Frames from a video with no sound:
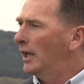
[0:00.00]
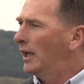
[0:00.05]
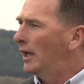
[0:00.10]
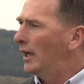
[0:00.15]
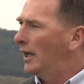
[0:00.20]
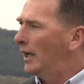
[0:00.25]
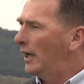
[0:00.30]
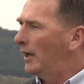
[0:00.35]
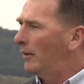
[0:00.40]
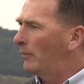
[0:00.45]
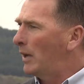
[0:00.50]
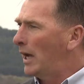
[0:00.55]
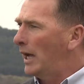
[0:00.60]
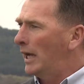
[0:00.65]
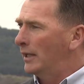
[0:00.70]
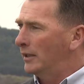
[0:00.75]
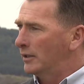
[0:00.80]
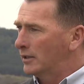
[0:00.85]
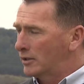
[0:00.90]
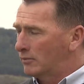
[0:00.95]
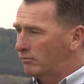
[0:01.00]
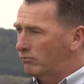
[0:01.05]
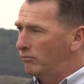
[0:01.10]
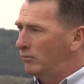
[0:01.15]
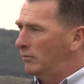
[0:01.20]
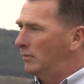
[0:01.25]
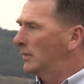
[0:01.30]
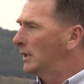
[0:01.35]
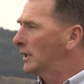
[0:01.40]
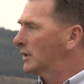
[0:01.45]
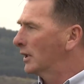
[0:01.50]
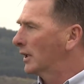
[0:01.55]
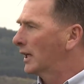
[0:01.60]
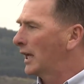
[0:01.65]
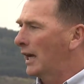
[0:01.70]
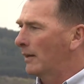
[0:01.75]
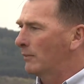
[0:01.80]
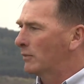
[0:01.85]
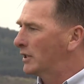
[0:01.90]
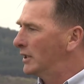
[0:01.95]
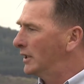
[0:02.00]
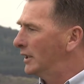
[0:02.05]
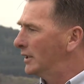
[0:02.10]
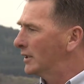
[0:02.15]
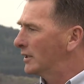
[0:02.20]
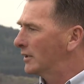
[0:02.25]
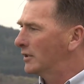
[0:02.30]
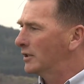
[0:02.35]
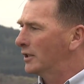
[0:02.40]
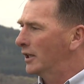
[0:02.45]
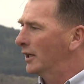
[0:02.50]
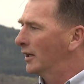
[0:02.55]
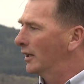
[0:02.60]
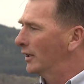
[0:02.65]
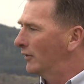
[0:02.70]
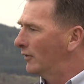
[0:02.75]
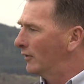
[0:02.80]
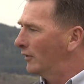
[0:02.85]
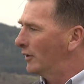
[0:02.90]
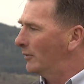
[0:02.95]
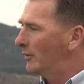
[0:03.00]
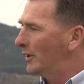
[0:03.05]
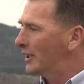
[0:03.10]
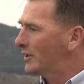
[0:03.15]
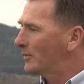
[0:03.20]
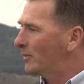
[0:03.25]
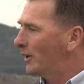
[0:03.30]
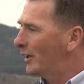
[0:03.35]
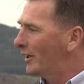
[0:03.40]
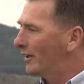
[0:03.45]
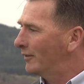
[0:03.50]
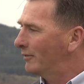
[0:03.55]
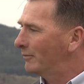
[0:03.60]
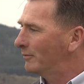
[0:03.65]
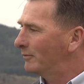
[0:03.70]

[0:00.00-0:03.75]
uh, and it's a calm seas generally for the best part. Yeah,